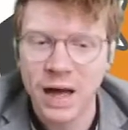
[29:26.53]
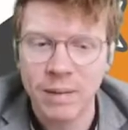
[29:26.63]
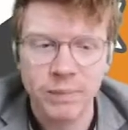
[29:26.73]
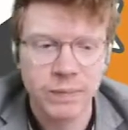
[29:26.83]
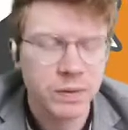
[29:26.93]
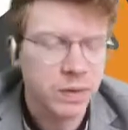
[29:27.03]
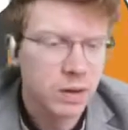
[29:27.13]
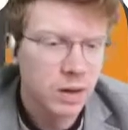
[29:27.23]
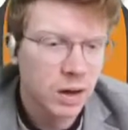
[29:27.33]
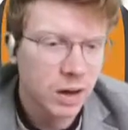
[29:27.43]

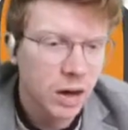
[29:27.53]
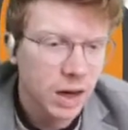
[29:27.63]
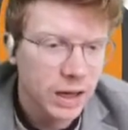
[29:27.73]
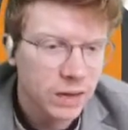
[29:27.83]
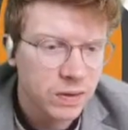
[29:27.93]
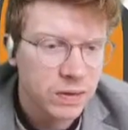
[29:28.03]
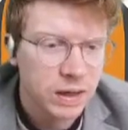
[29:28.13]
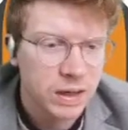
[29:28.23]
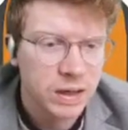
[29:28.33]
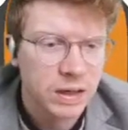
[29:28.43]
I can
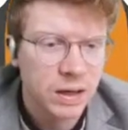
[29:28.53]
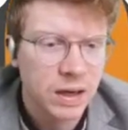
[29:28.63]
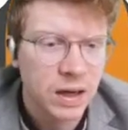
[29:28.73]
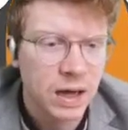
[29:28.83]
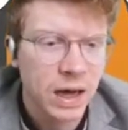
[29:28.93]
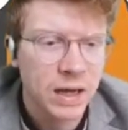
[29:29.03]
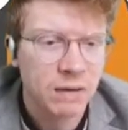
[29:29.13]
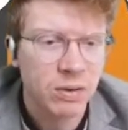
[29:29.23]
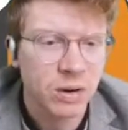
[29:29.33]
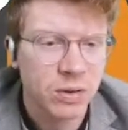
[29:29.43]
see
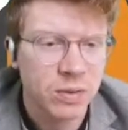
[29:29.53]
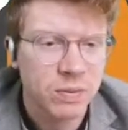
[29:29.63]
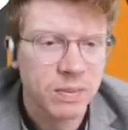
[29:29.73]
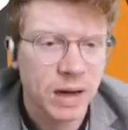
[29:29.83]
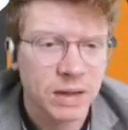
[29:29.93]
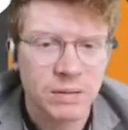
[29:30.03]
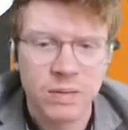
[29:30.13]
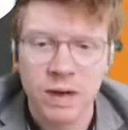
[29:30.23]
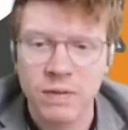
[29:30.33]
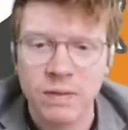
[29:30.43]
everyone who's marked
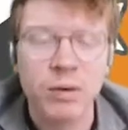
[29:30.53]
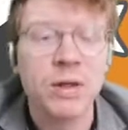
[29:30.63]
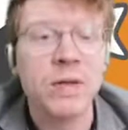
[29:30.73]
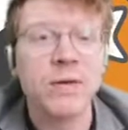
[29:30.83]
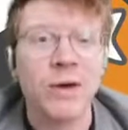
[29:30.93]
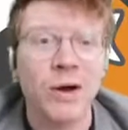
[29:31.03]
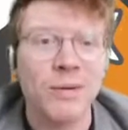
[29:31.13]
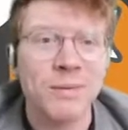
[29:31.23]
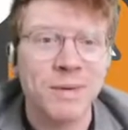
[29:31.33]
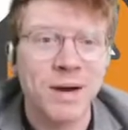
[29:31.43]
themselves as present,
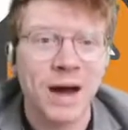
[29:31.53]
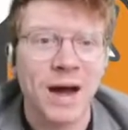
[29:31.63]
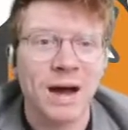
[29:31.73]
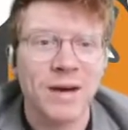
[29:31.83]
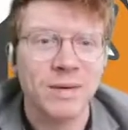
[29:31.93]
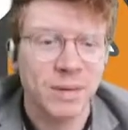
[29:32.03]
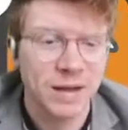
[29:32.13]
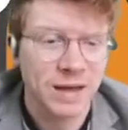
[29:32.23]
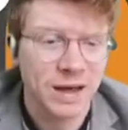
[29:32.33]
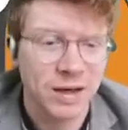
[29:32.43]
so
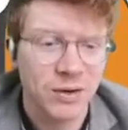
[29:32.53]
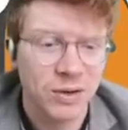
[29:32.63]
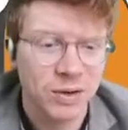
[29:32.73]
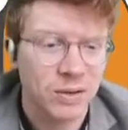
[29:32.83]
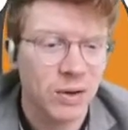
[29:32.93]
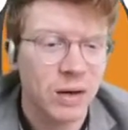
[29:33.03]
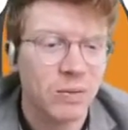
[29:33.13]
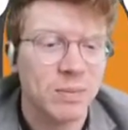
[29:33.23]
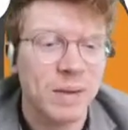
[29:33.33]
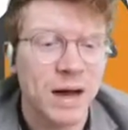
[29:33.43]
by saying kia ora, so I
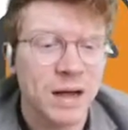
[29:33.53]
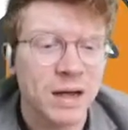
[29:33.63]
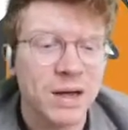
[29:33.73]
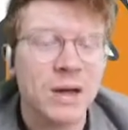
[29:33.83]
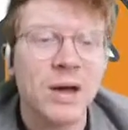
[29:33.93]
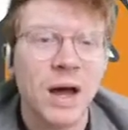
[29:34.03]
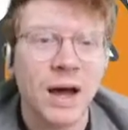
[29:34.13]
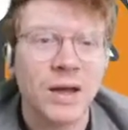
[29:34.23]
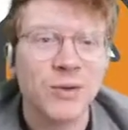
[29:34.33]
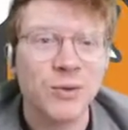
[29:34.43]
will mark
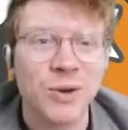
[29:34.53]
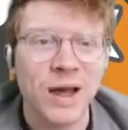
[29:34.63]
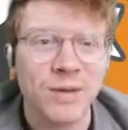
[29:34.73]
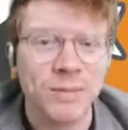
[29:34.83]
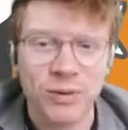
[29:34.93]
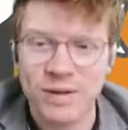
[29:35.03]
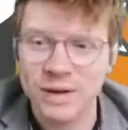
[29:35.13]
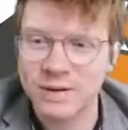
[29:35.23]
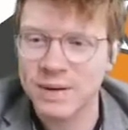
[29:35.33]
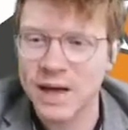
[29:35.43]
you all as
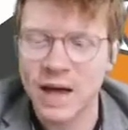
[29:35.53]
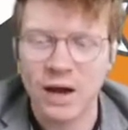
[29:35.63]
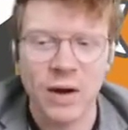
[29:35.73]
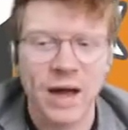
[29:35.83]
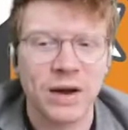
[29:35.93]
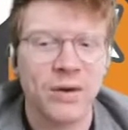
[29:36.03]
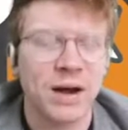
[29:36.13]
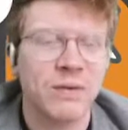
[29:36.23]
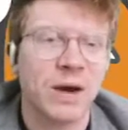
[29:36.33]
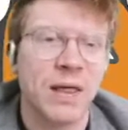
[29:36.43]
present, and I'll hang
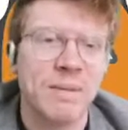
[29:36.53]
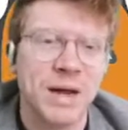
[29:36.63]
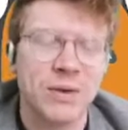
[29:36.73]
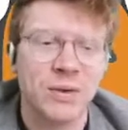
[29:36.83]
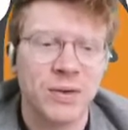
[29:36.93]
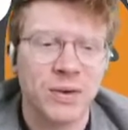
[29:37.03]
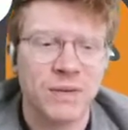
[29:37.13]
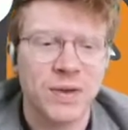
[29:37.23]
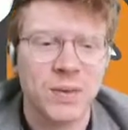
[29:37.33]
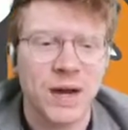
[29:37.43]
around for another minute or two
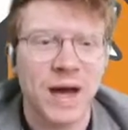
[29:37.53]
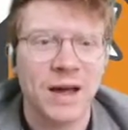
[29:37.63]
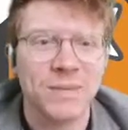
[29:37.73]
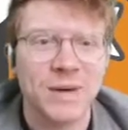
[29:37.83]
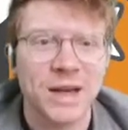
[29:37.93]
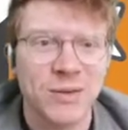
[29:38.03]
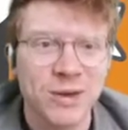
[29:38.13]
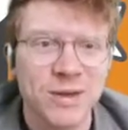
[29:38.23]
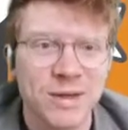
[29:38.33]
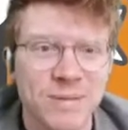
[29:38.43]
if you want to ask me any
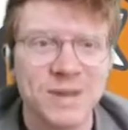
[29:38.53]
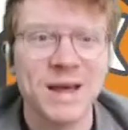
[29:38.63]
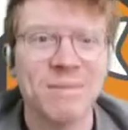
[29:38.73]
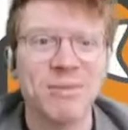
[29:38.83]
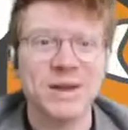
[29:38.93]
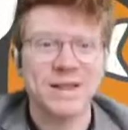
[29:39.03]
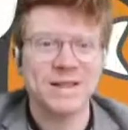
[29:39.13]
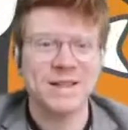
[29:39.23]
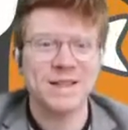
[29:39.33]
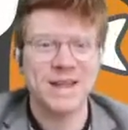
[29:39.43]
questions. But that brings
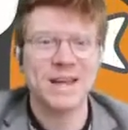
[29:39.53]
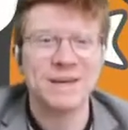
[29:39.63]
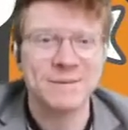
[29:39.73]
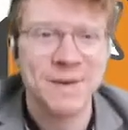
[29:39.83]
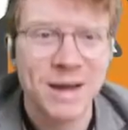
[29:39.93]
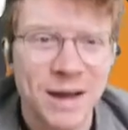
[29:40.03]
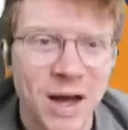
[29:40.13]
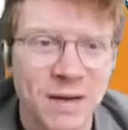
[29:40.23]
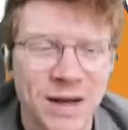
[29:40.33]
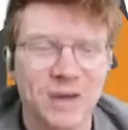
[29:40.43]
us to the end
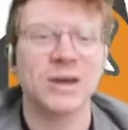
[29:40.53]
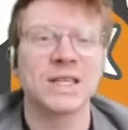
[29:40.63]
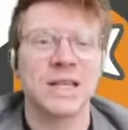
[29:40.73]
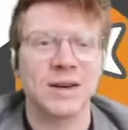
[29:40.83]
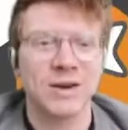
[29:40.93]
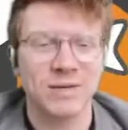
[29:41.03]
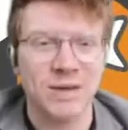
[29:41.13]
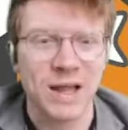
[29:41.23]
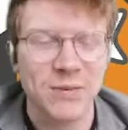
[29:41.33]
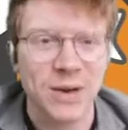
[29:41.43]
of our content learning
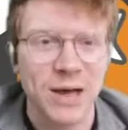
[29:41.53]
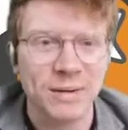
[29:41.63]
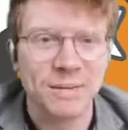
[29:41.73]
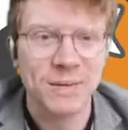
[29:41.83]
for this week.